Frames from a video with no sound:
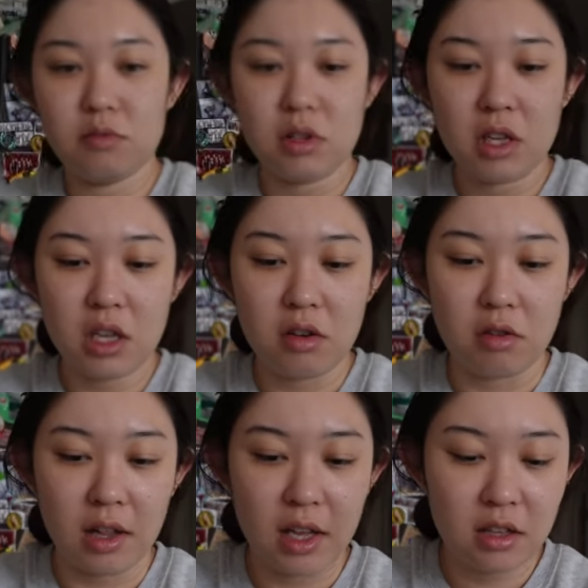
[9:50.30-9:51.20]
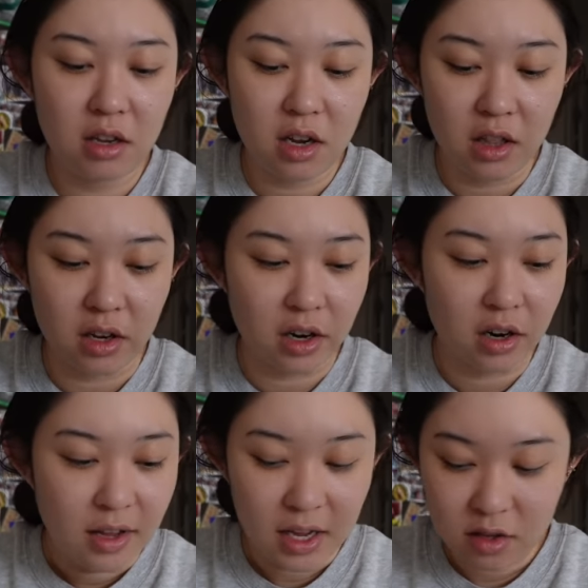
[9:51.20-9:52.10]
really cute. I like the color.
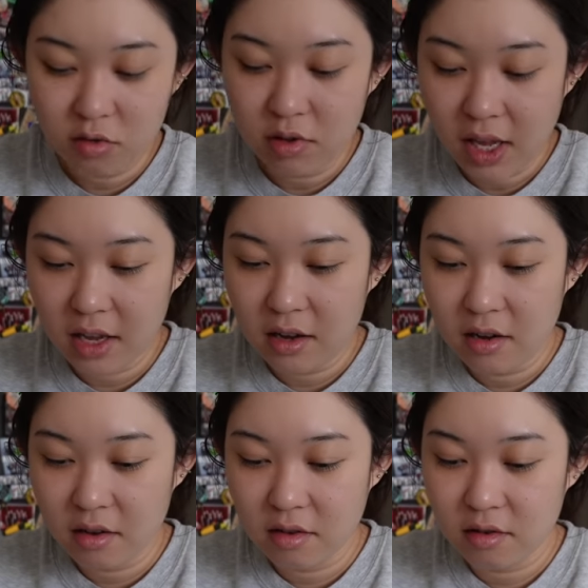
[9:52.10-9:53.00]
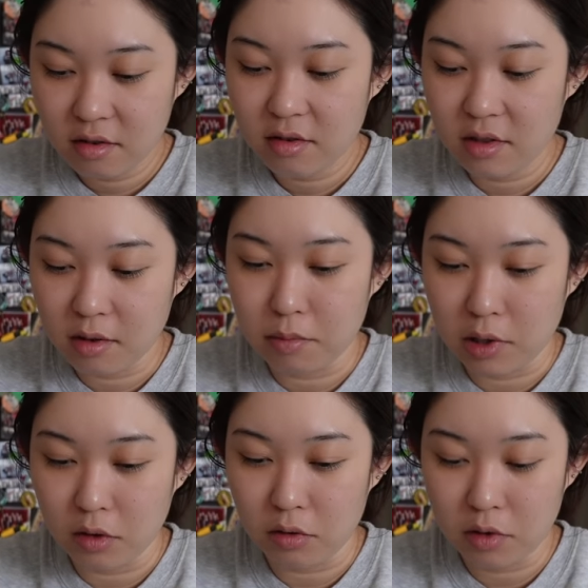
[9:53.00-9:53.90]
I do like the
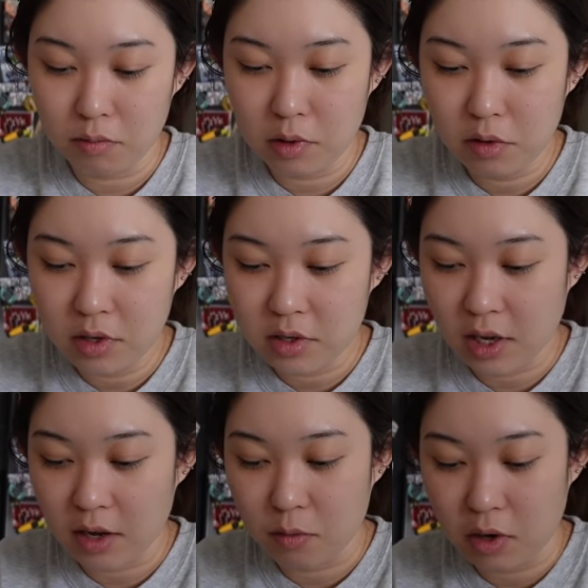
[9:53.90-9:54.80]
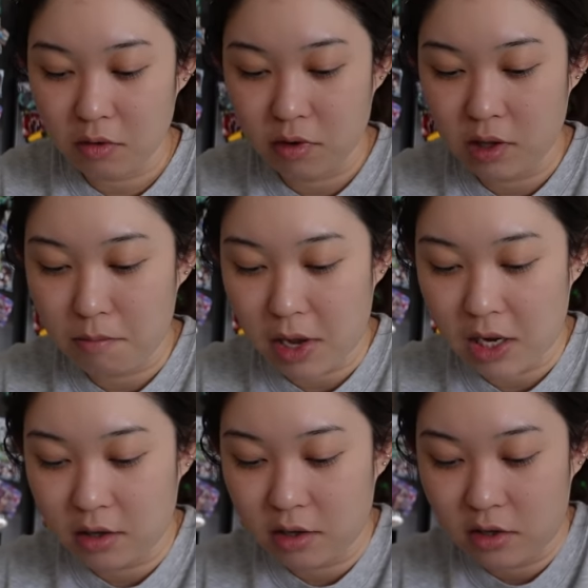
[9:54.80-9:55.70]
blue. The blue is like what really made
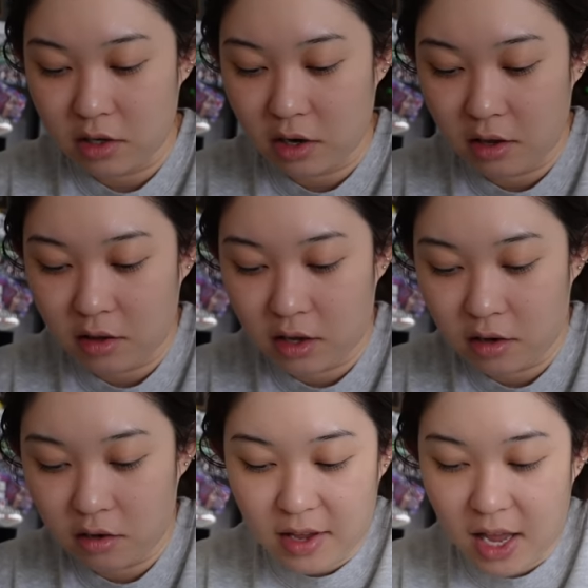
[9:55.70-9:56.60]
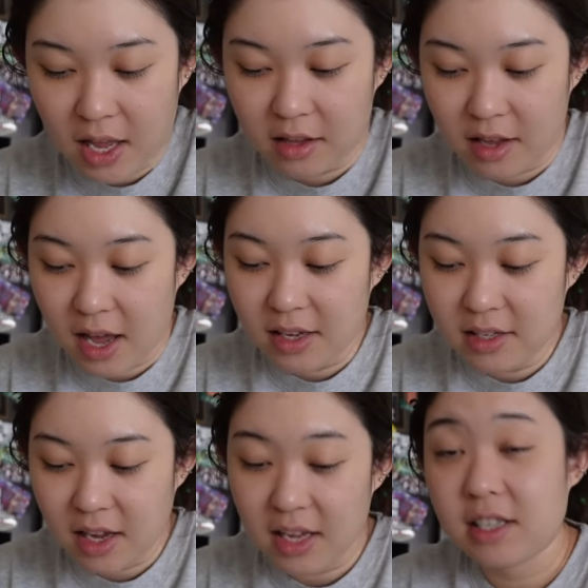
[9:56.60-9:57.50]
it this year, I think. And
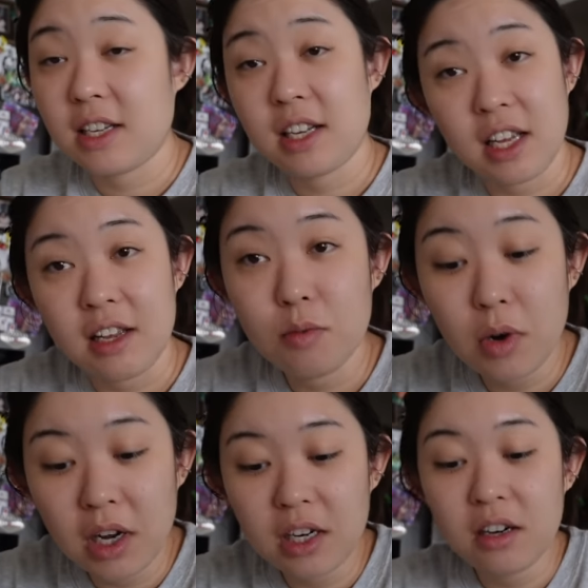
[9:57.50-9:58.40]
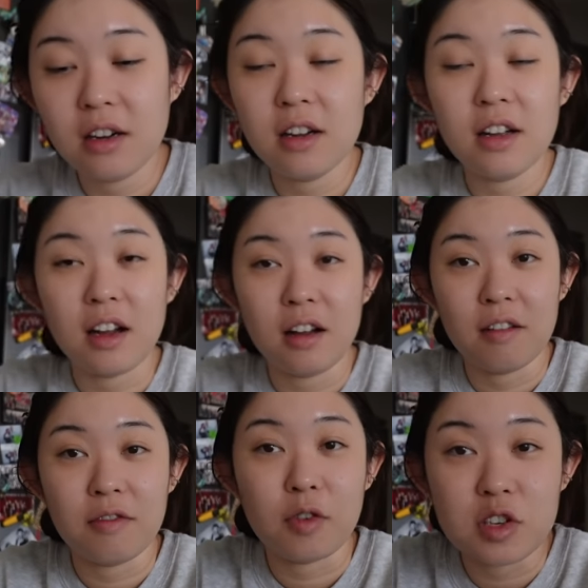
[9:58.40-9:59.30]
yes, I did eat one.
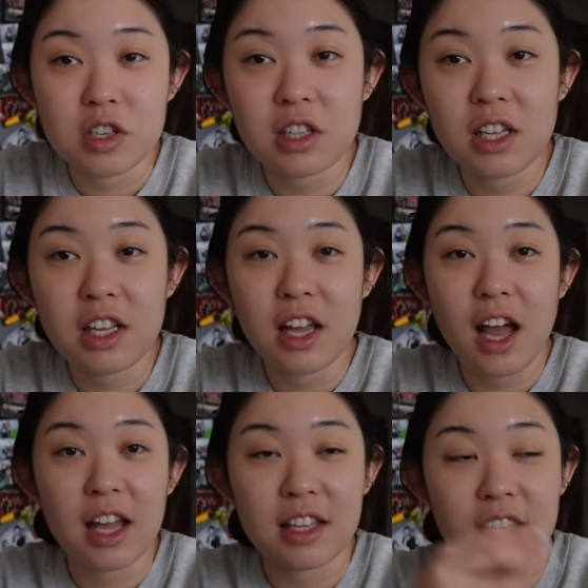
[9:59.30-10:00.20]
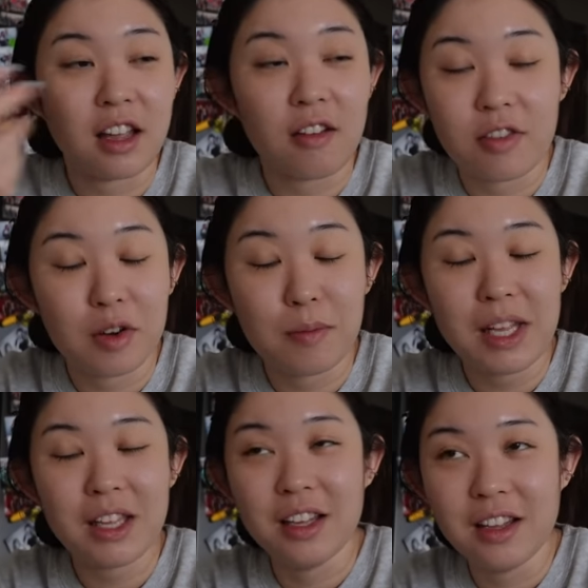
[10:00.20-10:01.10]
Unfortunately, I did not film it.